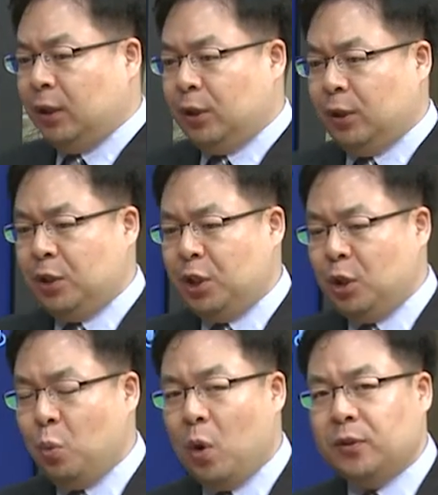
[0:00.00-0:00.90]
he
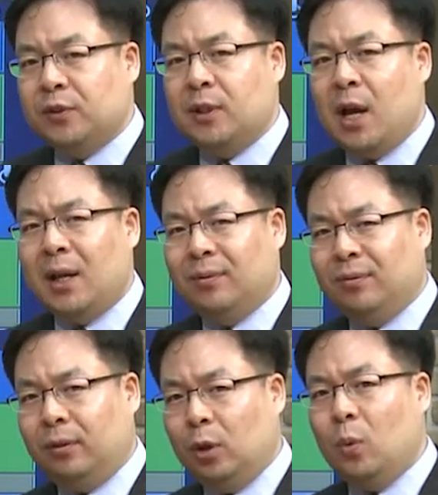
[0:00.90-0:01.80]
was not
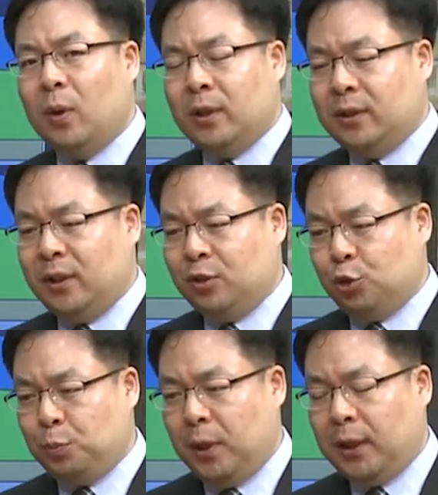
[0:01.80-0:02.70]
fluent in
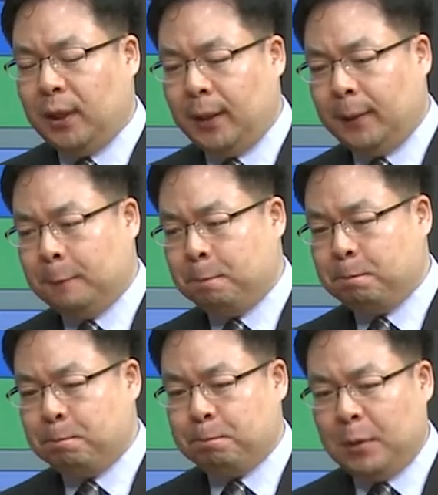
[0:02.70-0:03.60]
speaking
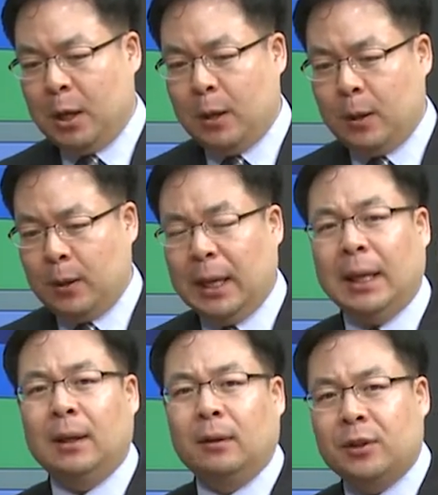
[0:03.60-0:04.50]

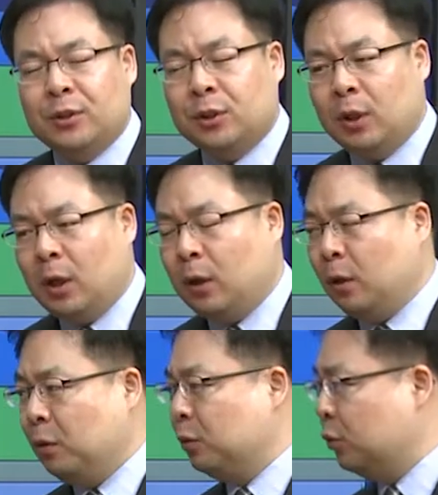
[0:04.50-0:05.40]
English.
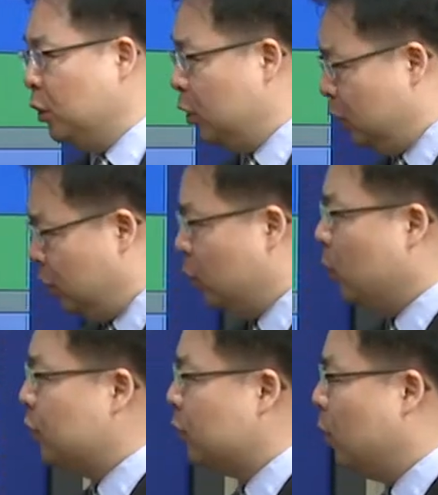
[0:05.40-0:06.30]
So he
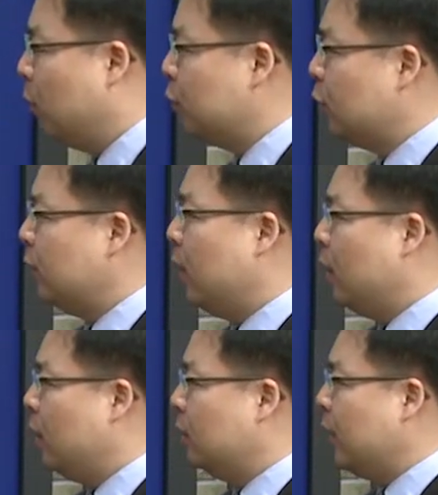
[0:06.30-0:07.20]
was also
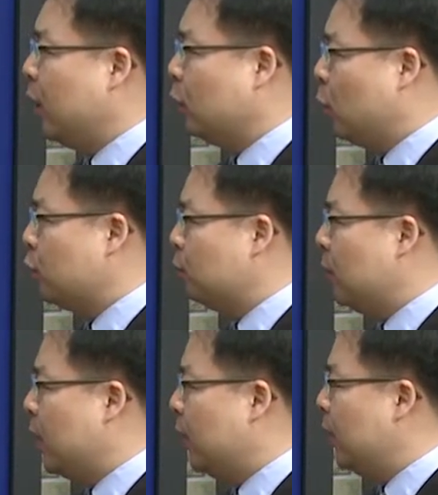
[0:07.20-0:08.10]
diagnosed
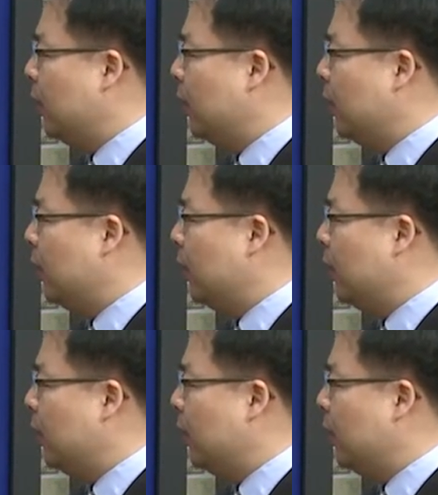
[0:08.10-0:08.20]
by